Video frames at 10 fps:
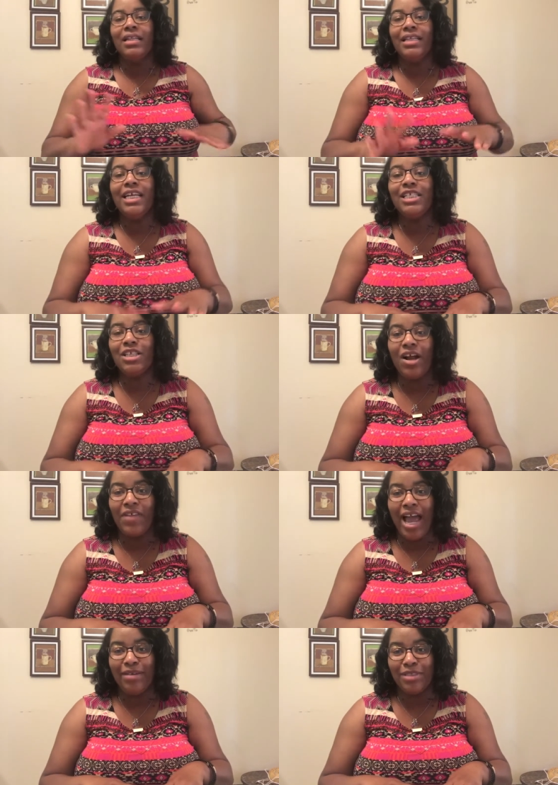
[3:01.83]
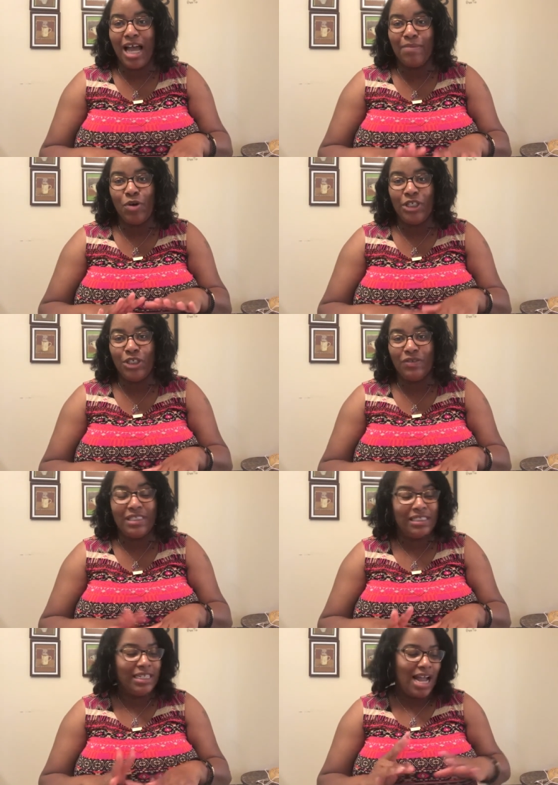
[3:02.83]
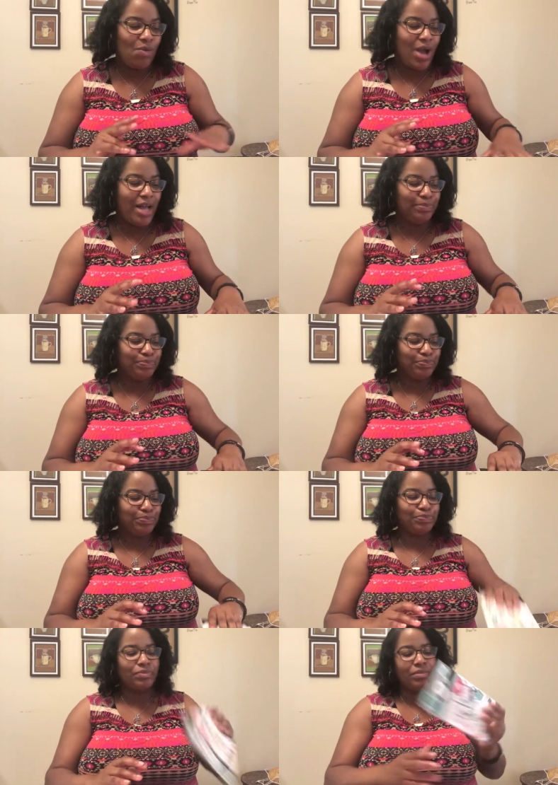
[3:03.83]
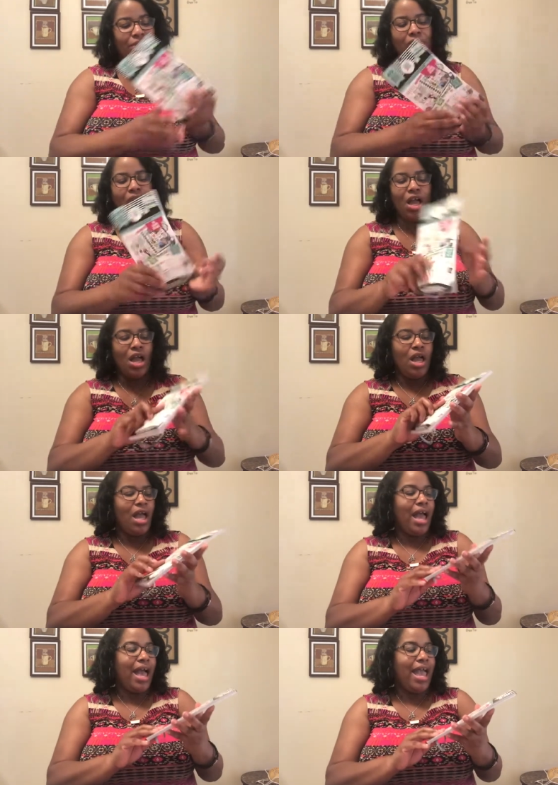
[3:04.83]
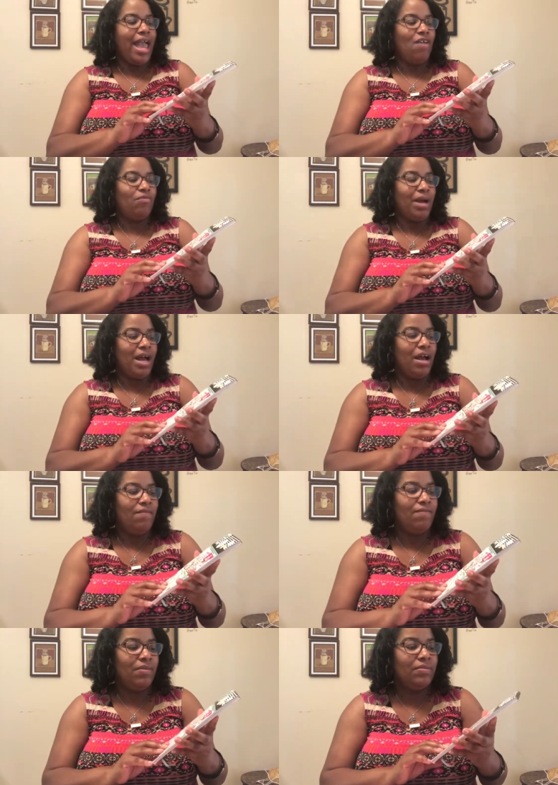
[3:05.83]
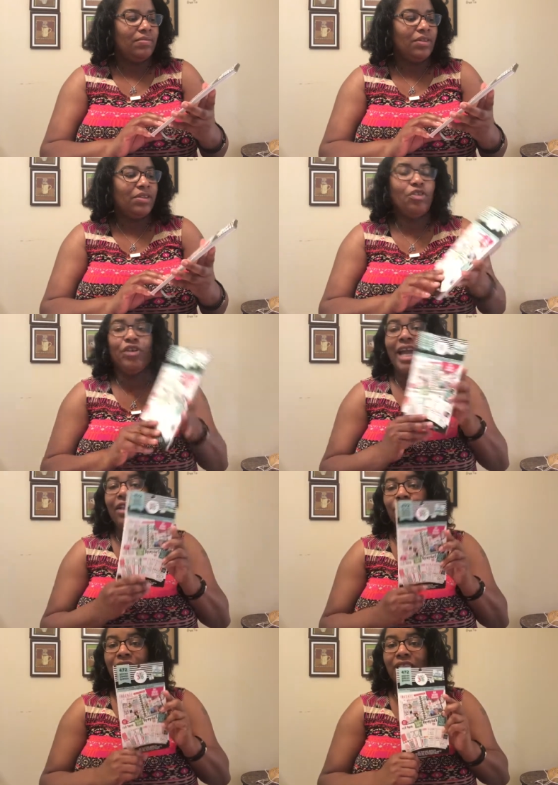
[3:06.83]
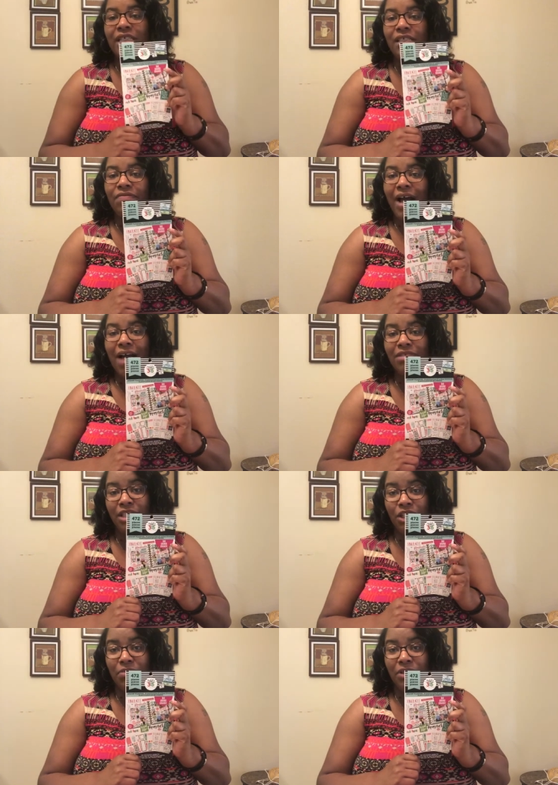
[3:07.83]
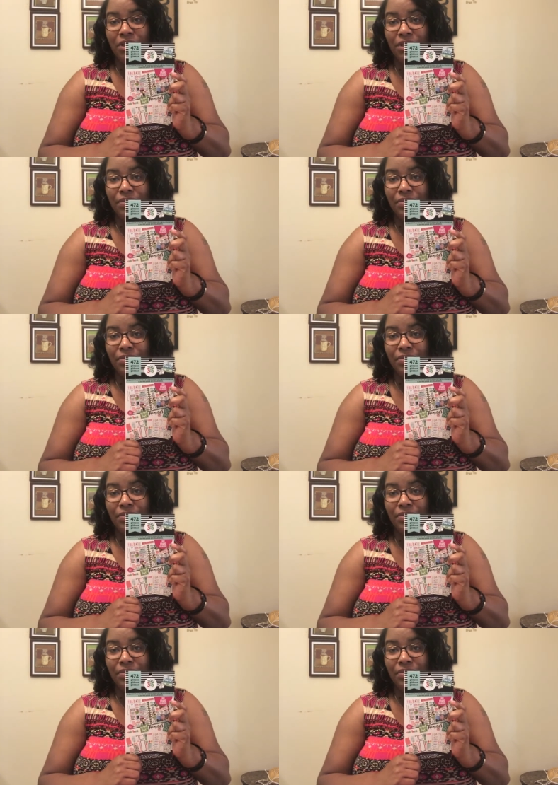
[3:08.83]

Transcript: these are the items that I'm going to use for this DIY. I have my Create 365 sticker book.